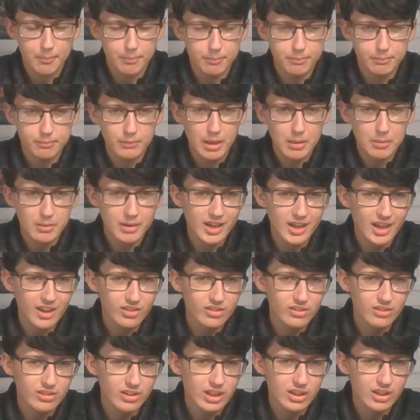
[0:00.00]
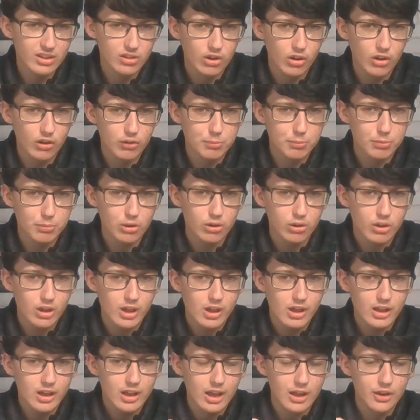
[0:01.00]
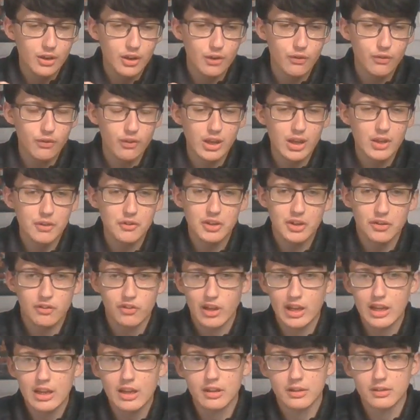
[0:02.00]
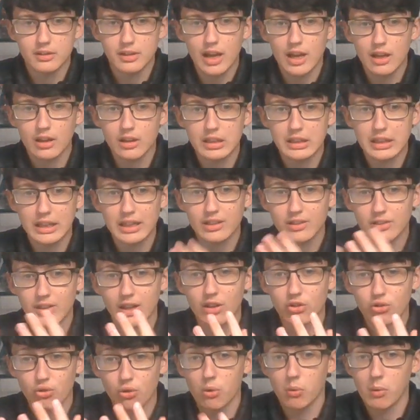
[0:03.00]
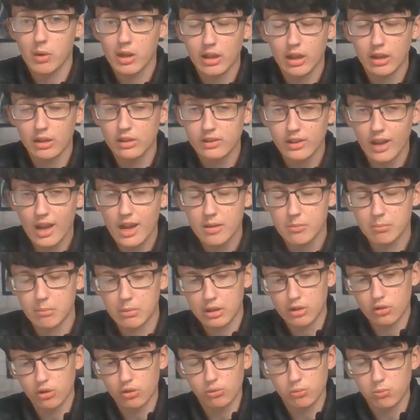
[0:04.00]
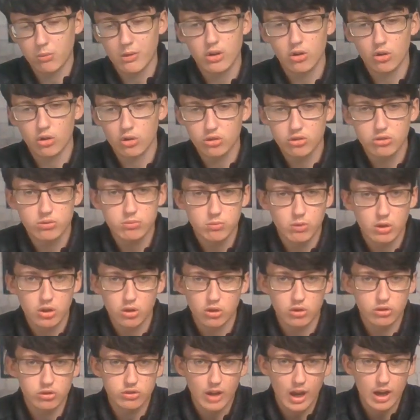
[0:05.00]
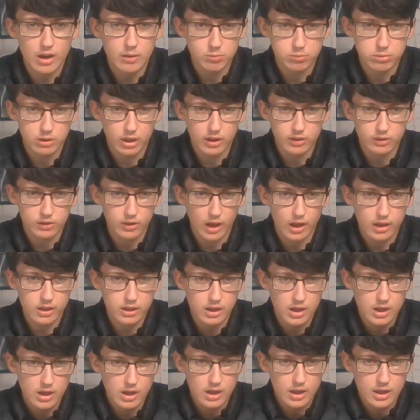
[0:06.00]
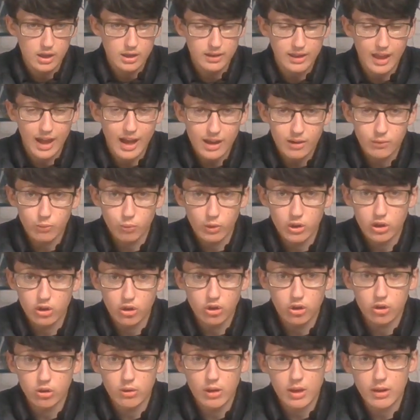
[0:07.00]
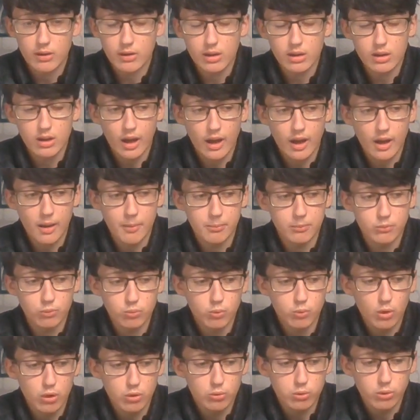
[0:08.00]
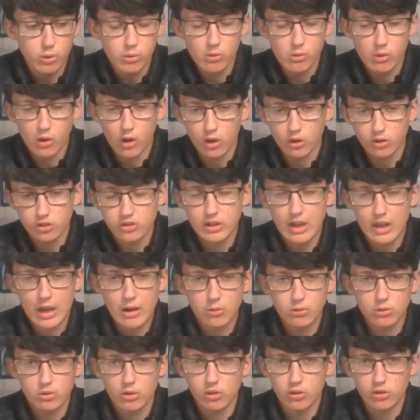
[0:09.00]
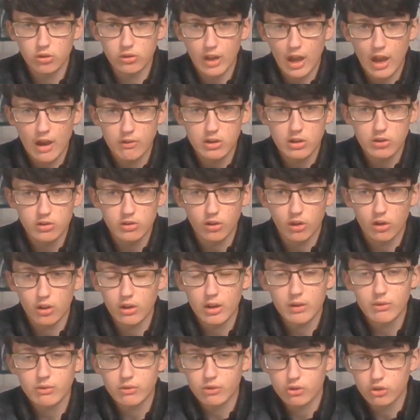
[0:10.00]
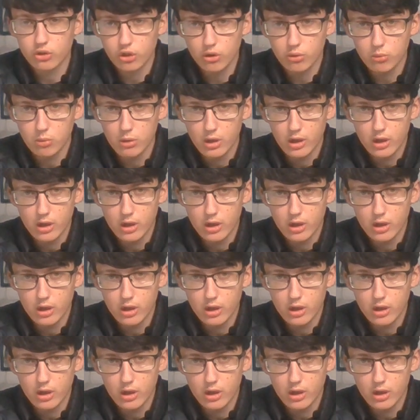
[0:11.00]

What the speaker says: Maybe National League North, but even if it is, that's actually really exciting, because we don't sign players like that. We don't recruit or scout those areas, or if we do,